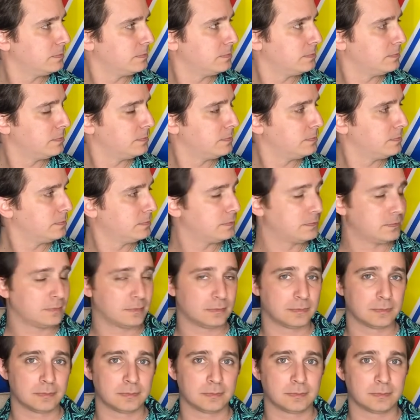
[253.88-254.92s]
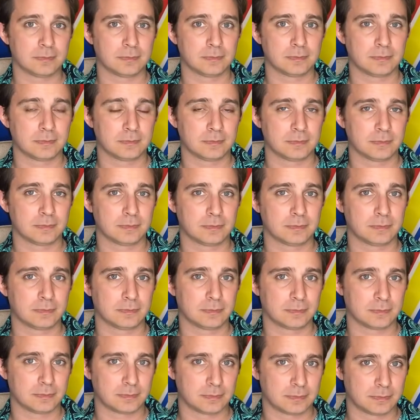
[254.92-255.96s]

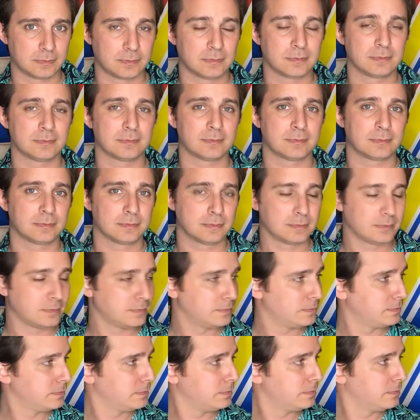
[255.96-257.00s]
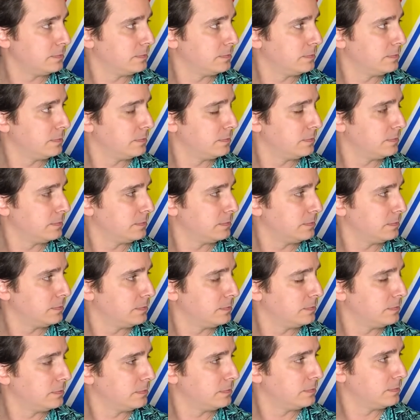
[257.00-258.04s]

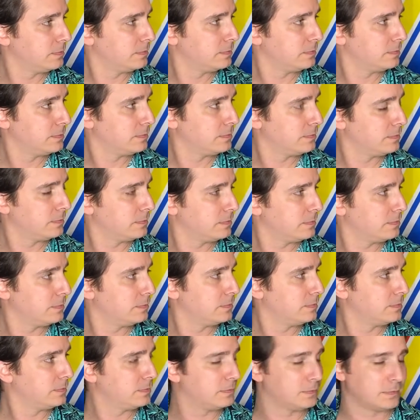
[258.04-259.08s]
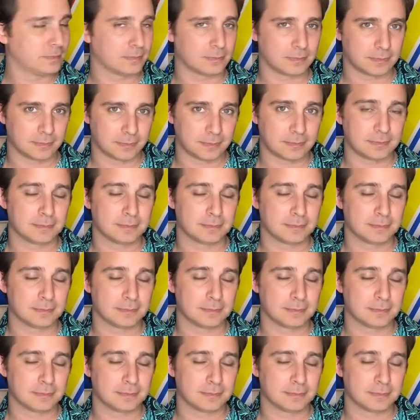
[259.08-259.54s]
(silent)